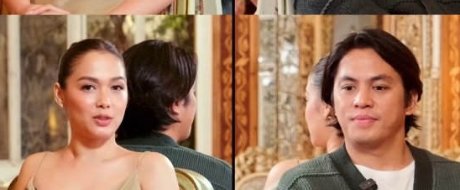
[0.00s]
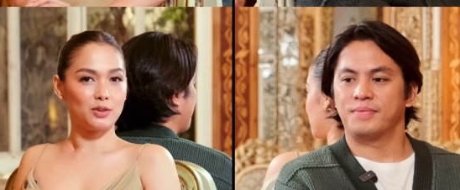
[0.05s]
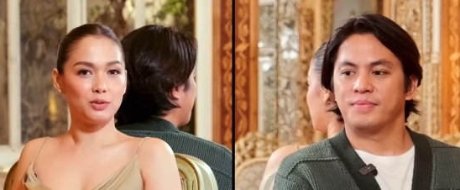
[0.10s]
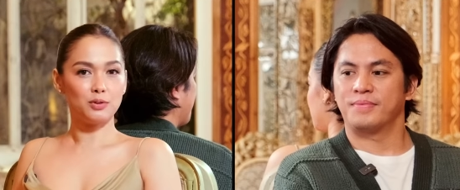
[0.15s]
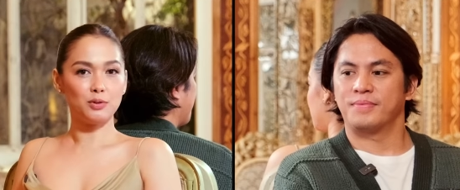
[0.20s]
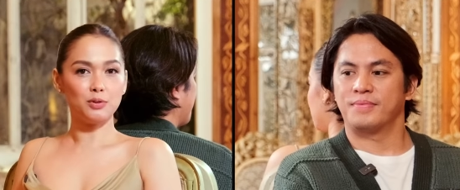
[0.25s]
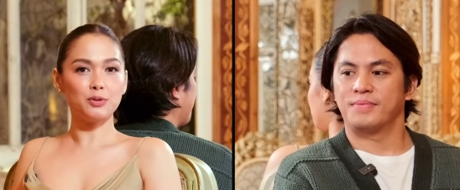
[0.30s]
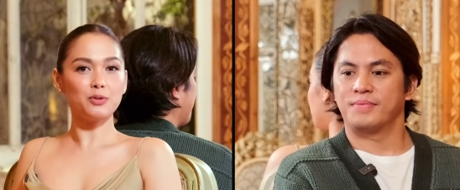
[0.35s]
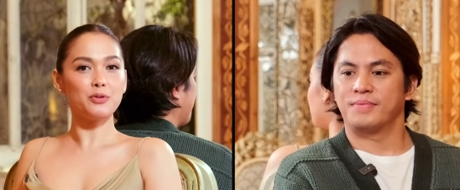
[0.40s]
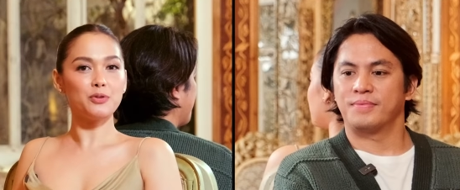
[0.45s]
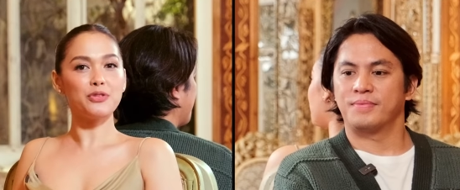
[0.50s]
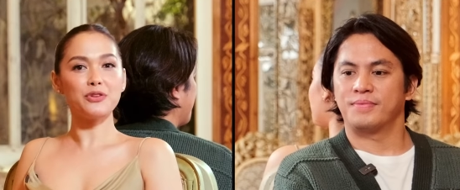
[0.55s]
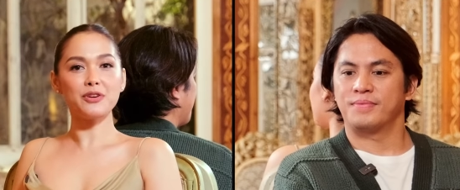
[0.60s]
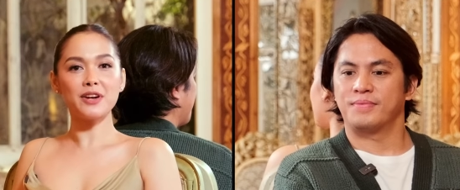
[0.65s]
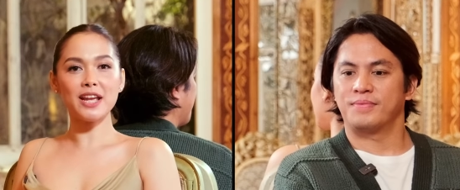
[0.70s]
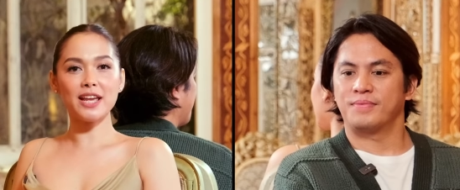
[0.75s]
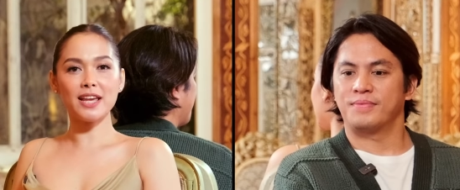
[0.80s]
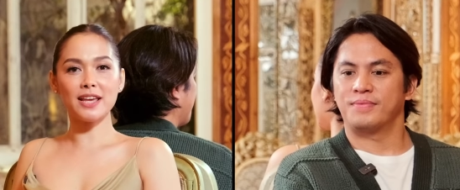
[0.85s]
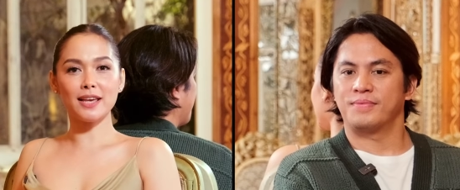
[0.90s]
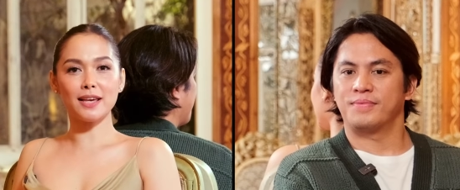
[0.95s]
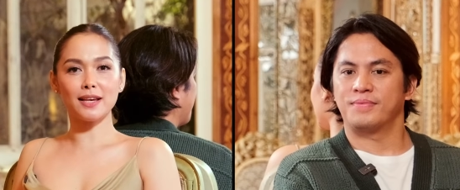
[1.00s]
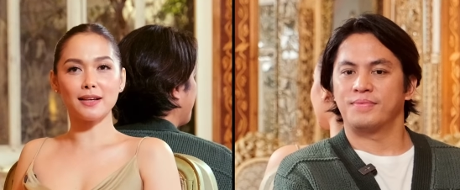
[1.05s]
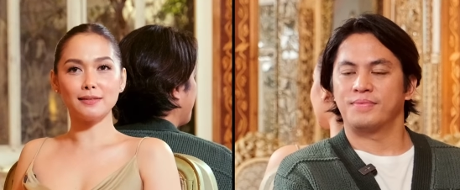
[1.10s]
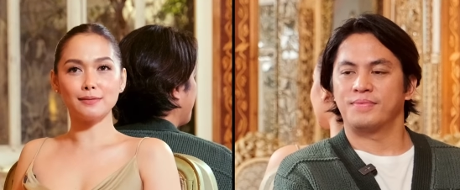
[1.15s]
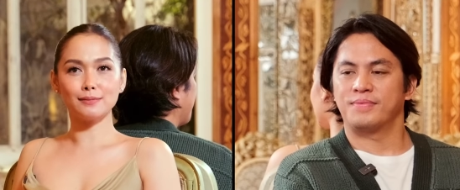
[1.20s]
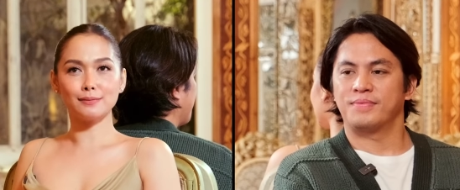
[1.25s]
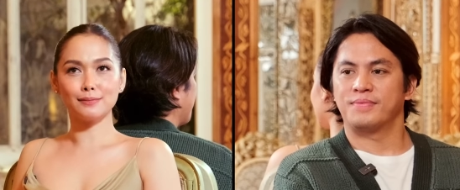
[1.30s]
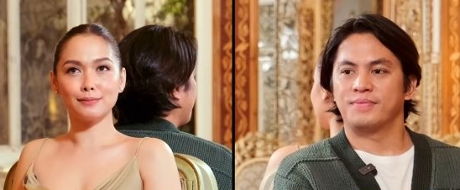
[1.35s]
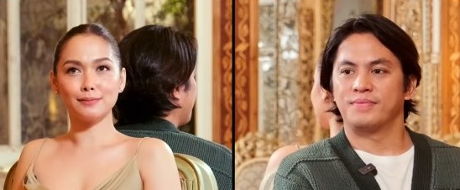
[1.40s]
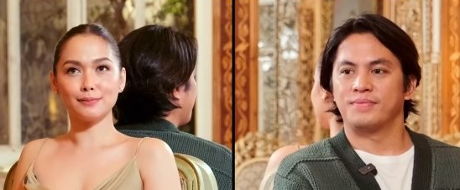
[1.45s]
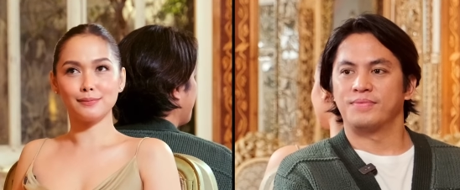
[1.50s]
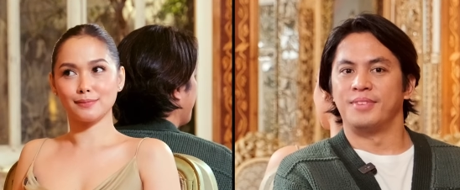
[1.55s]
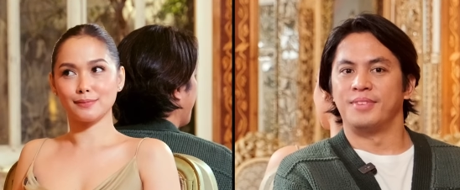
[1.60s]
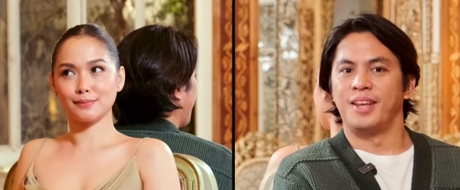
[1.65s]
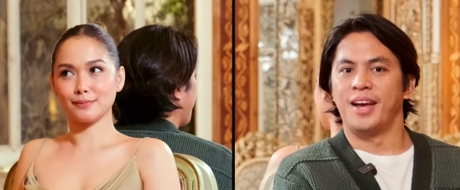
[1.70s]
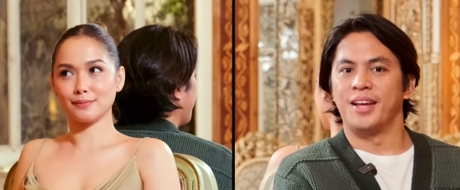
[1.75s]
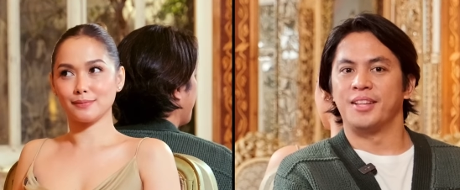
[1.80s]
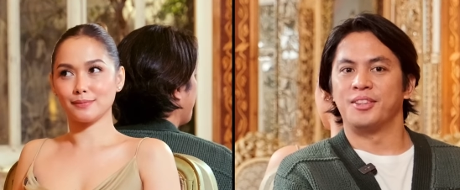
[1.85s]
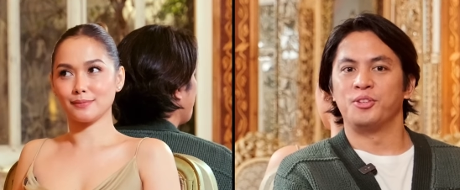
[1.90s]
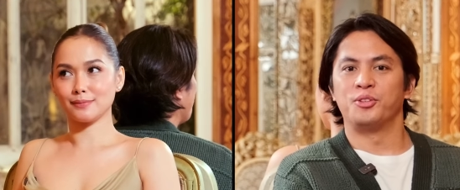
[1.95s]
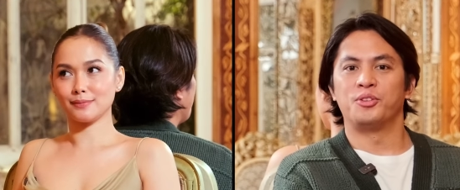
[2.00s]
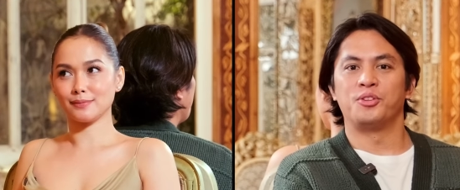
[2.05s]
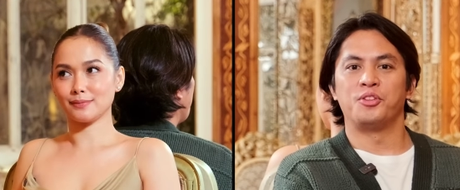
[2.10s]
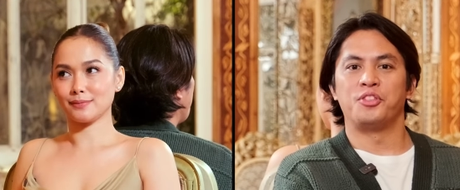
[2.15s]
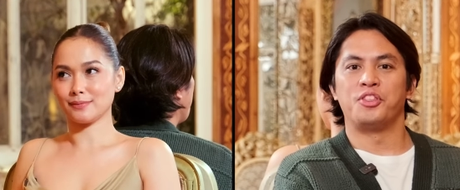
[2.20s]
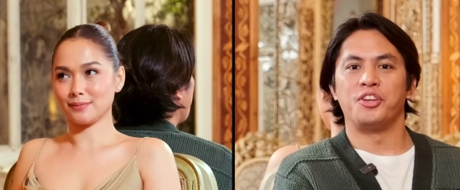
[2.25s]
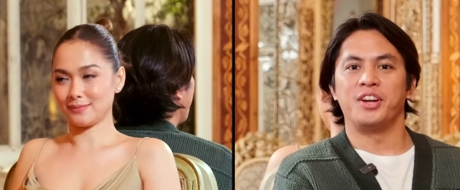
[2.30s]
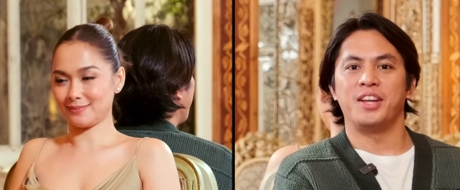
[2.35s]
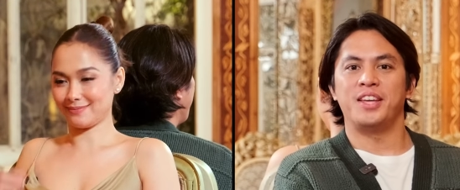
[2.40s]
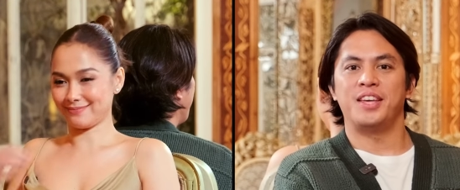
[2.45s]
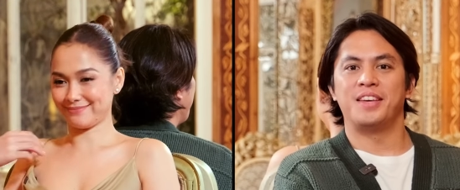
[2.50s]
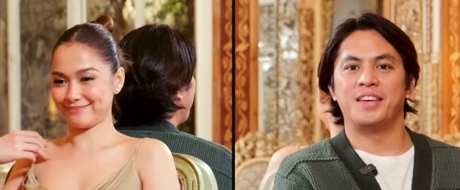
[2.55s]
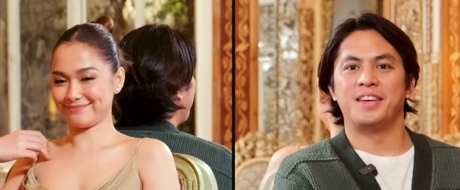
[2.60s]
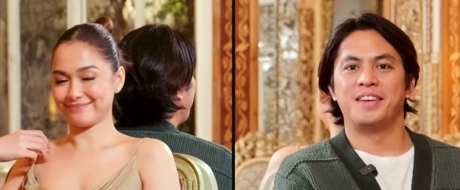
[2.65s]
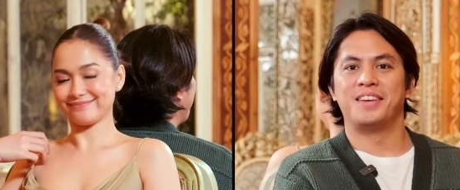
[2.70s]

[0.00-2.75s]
Speaker 1: 2 to 3.
Speaker 2: Yeah, 2 to 3.